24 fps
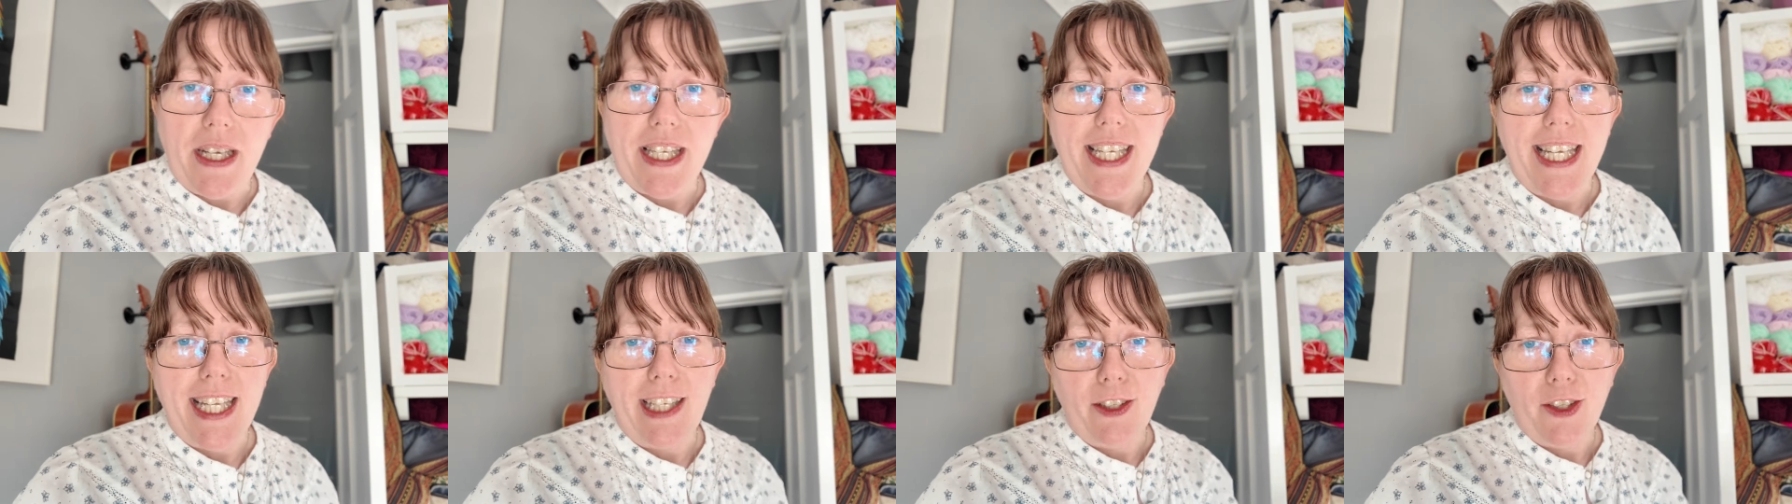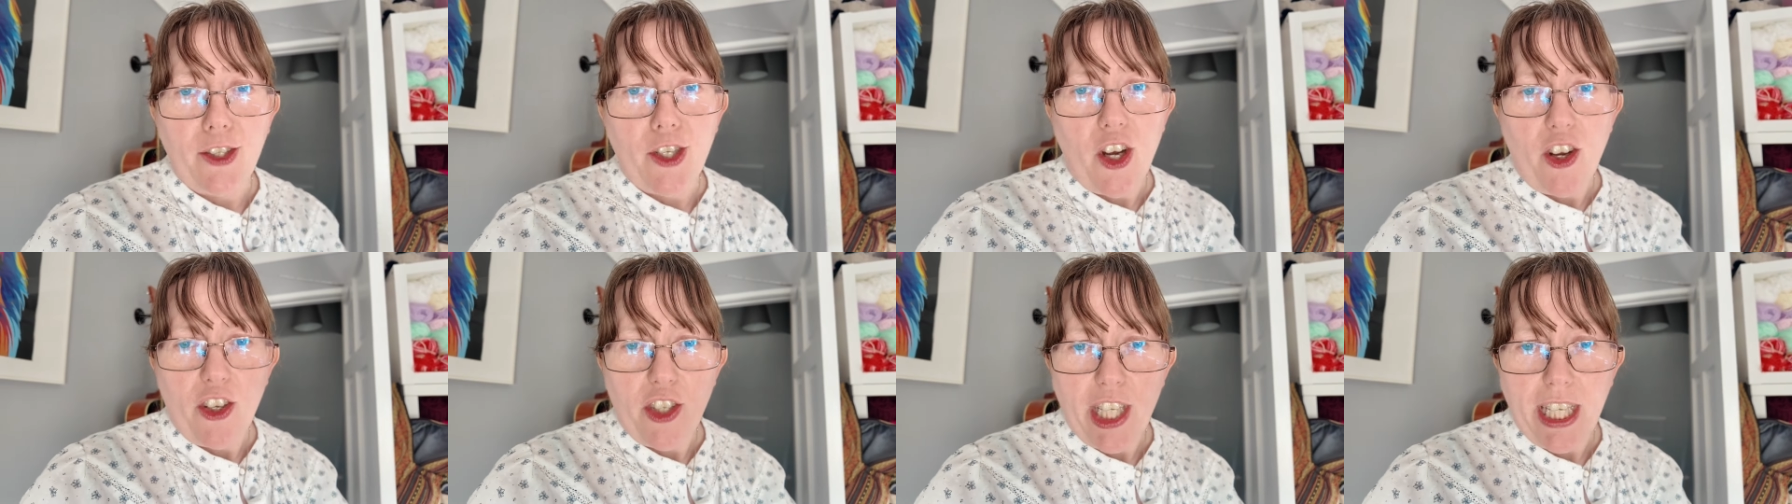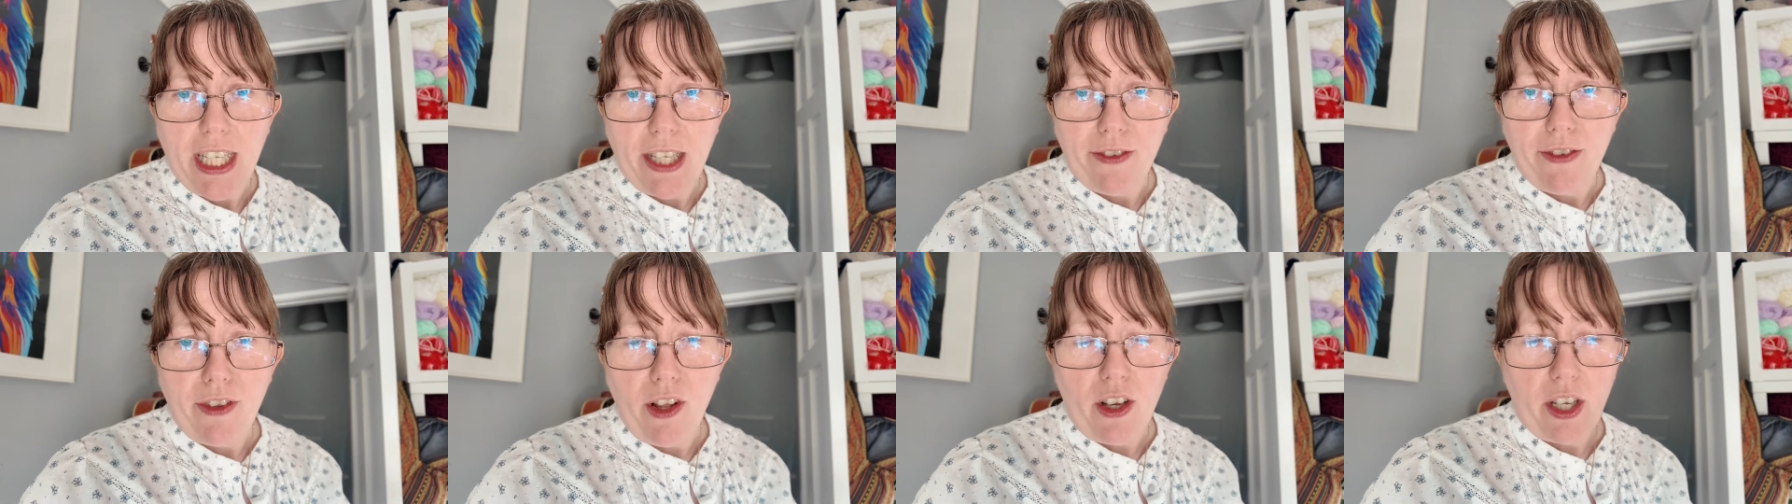still
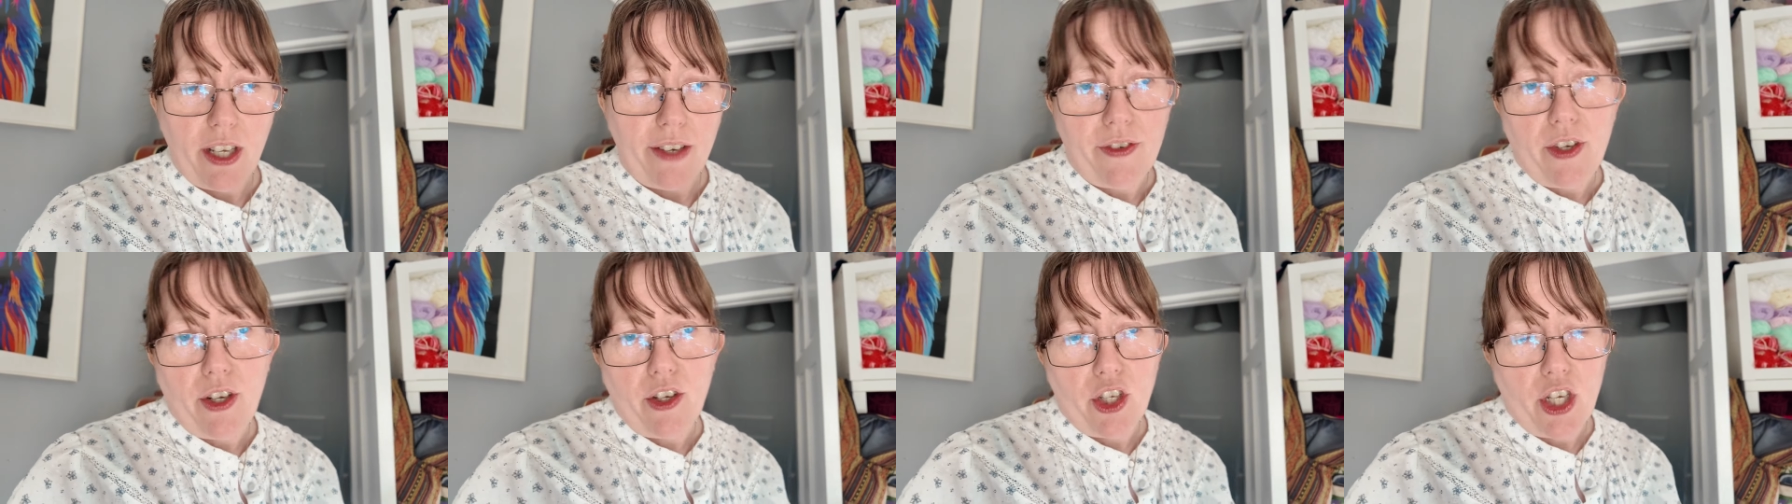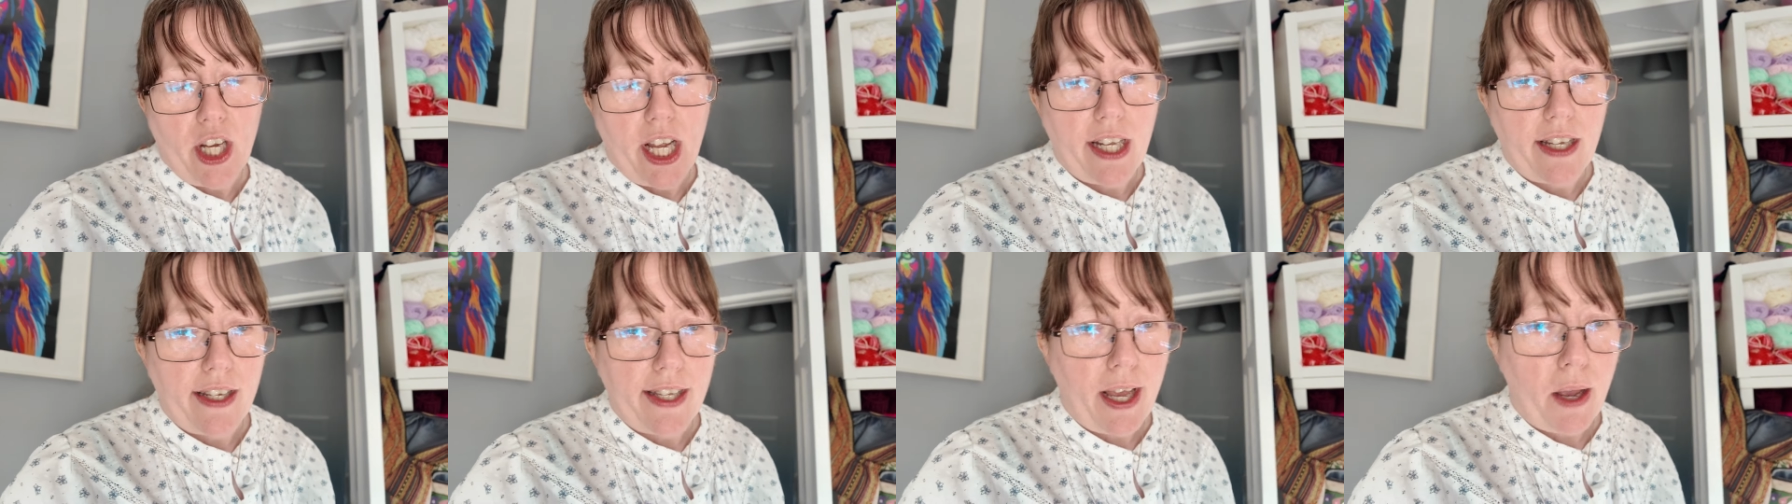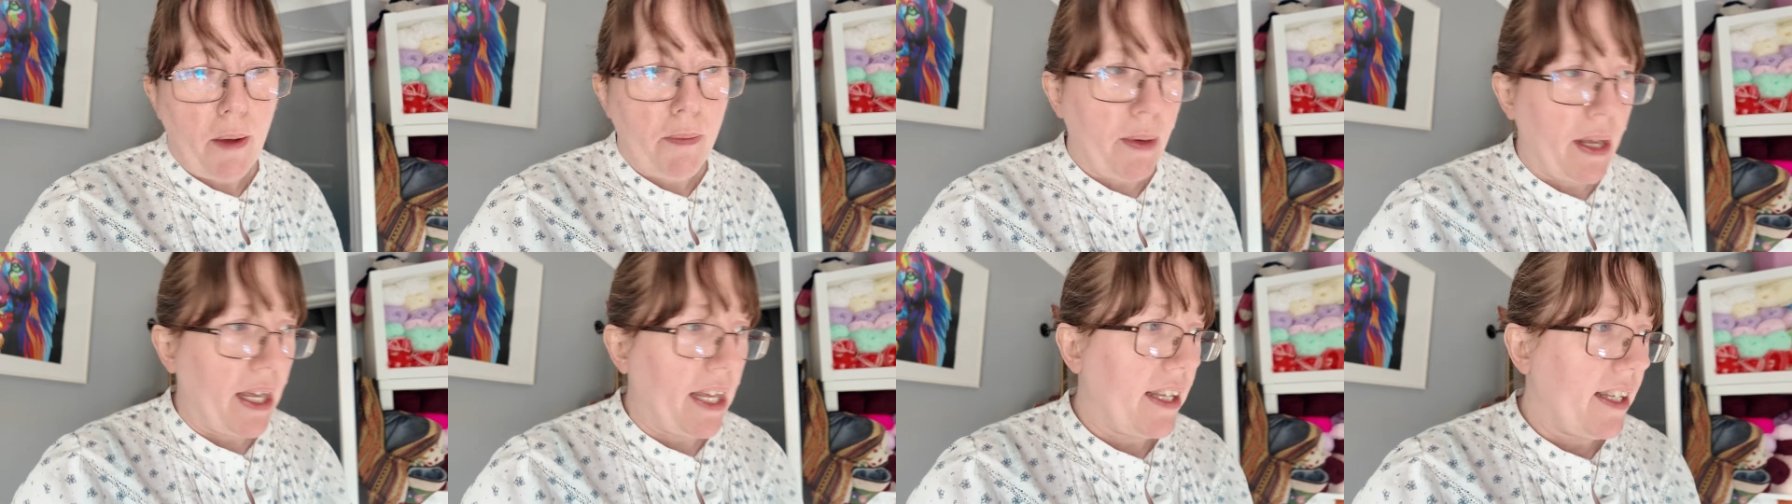Georgina Vlog. I've not changed
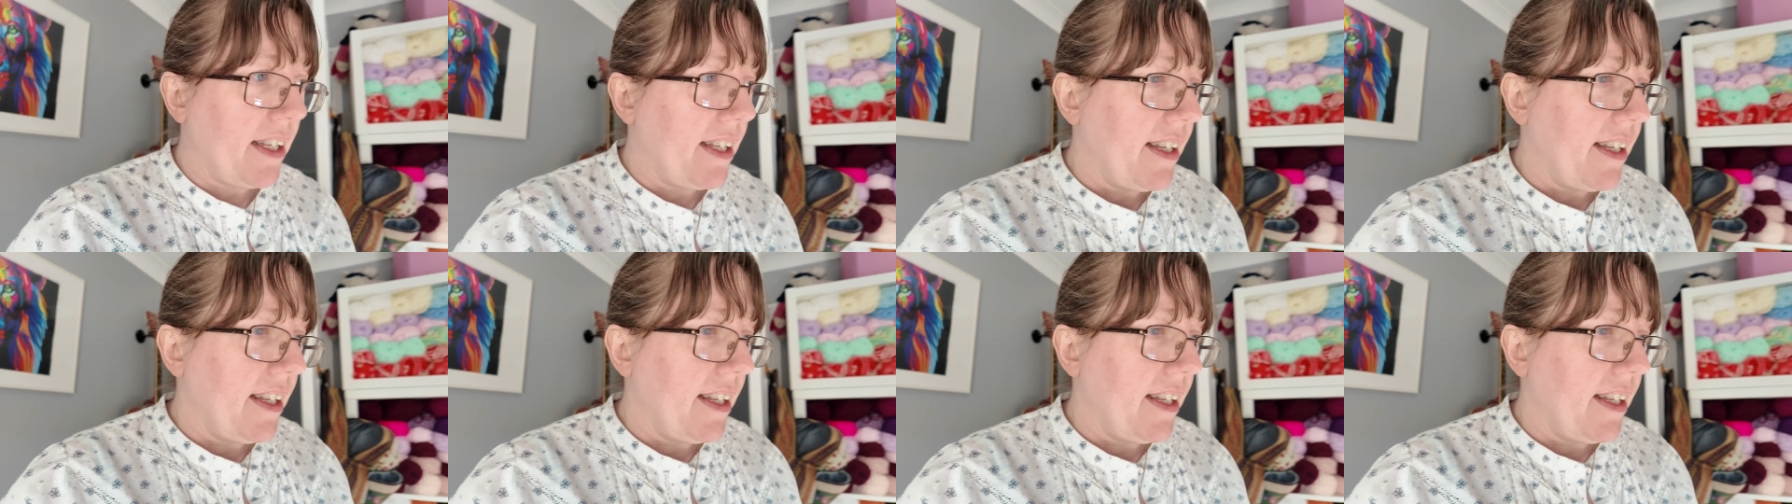that bit.